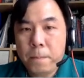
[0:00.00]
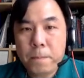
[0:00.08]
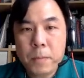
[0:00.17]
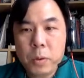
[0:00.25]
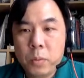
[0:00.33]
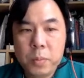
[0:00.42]

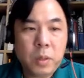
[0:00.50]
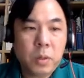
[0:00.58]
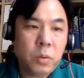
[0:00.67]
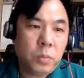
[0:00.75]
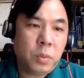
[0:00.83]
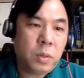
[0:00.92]
it will be,
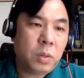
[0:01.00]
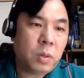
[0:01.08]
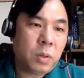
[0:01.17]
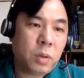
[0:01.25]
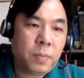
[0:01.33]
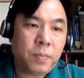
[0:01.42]
oops,
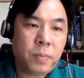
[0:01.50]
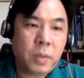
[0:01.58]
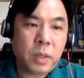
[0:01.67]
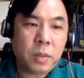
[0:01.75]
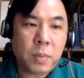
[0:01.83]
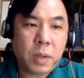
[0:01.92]
sorry,
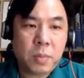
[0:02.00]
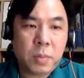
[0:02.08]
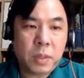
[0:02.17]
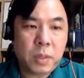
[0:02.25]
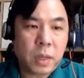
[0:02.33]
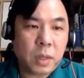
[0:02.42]
that's my
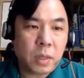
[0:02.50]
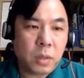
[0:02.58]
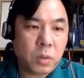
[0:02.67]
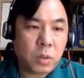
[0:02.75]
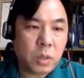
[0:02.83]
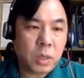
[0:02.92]
mistake. You
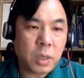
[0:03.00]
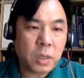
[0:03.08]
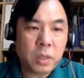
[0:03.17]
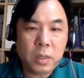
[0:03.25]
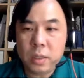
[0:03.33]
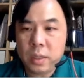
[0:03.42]
should get
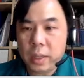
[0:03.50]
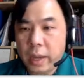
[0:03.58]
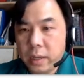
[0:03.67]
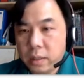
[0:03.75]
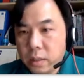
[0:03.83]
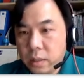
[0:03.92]
a
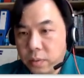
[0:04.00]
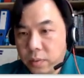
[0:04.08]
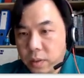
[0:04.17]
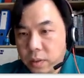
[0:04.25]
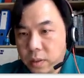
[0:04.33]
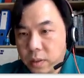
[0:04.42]
negative
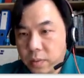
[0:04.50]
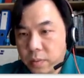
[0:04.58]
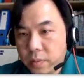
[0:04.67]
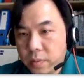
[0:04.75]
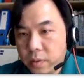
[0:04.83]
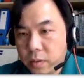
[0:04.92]
itself.
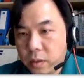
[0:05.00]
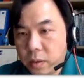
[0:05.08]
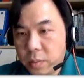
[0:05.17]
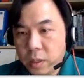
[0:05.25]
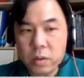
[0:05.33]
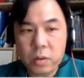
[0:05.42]
So let
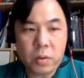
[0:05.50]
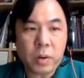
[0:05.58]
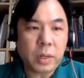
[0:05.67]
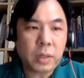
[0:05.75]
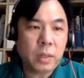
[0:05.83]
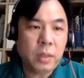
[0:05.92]
me
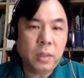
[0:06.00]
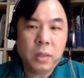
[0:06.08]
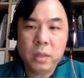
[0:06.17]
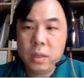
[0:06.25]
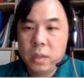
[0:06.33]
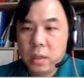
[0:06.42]
correct that.
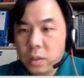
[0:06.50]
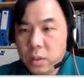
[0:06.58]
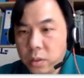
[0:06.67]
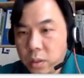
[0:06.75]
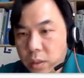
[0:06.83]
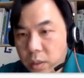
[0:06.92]
You
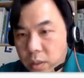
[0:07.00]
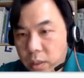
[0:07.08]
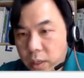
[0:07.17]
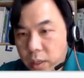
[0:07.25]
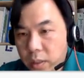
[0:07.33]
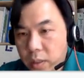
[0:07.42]
should get a
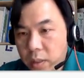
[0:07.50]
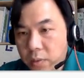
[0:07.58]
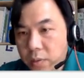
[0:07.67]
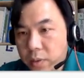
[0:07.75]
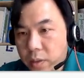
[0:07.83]
negative.